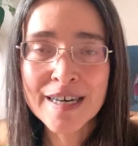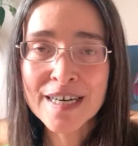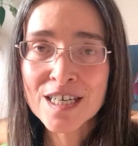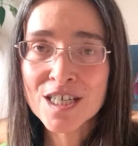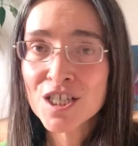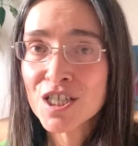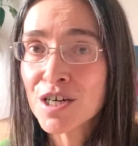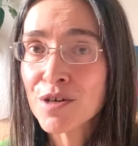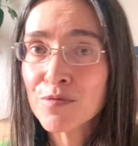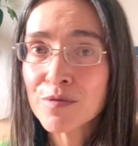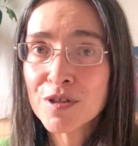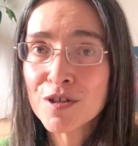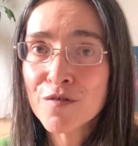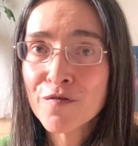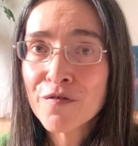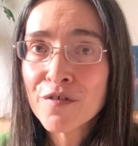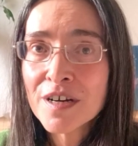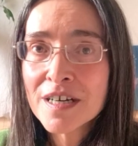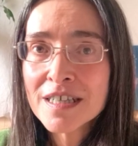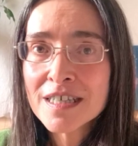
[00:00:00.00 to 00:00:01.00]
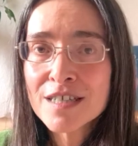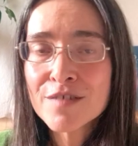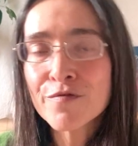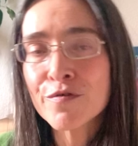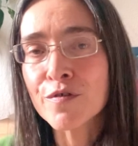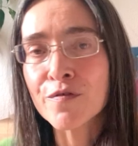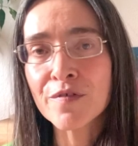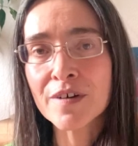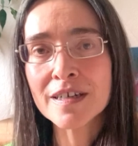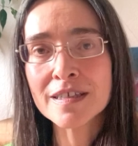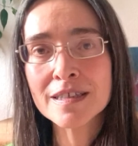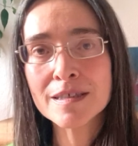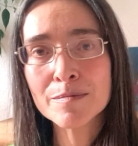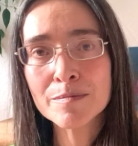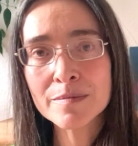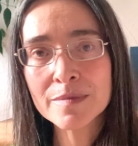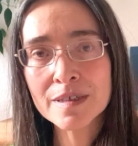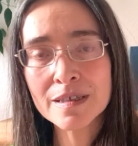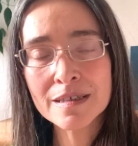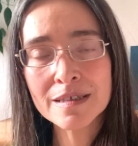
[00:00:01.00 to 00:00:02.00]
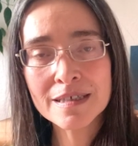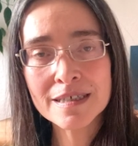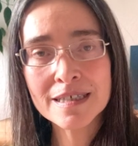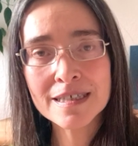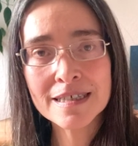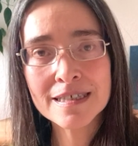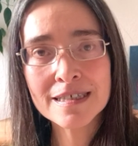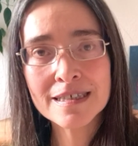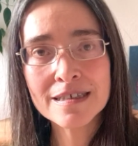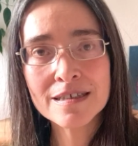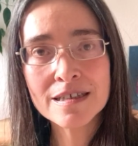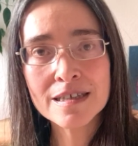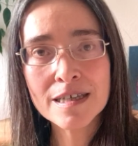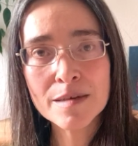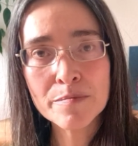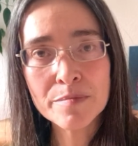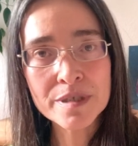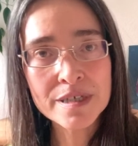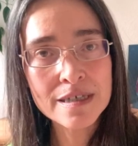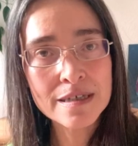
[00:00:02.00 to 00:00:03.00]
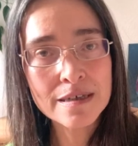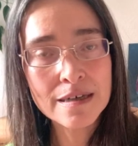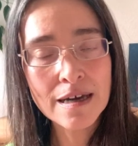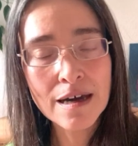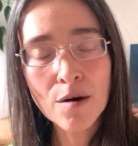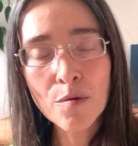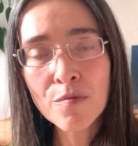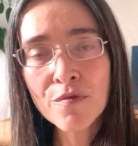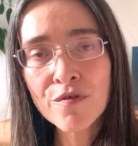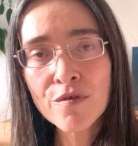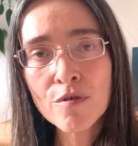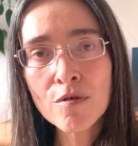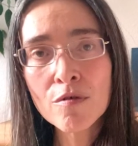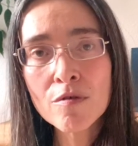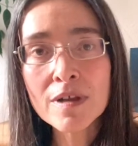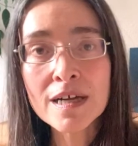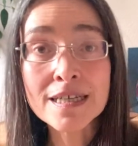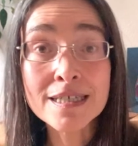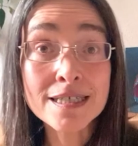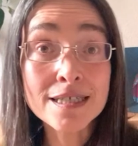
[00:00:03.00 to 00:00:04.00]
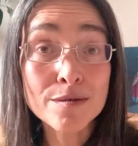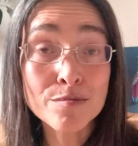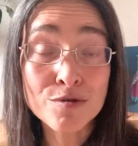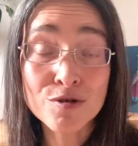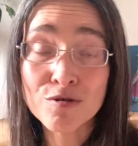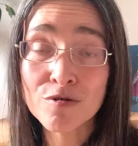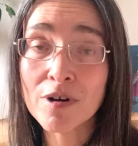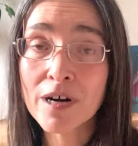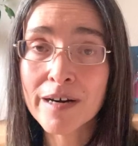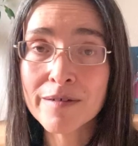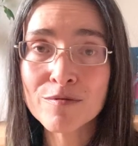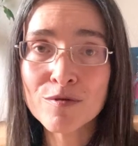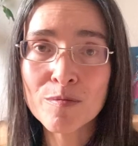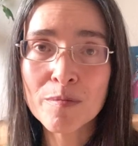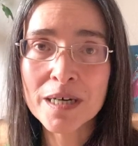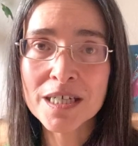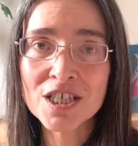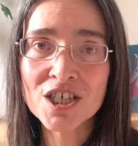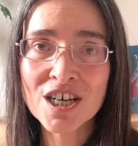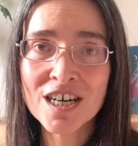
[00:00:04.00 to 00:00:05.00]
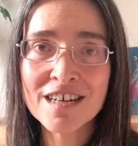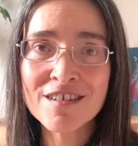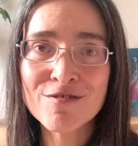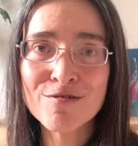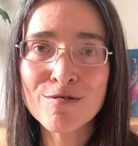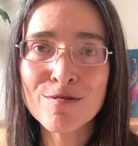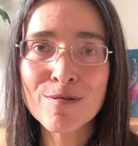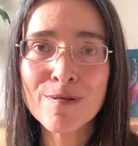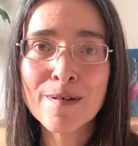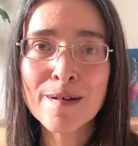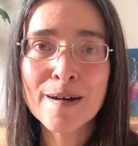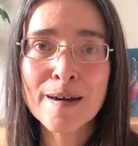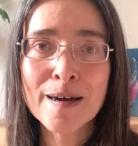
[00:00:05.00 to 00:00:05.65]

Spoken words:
Share with your friends if you find these tips helpful, and subscribe to my channel.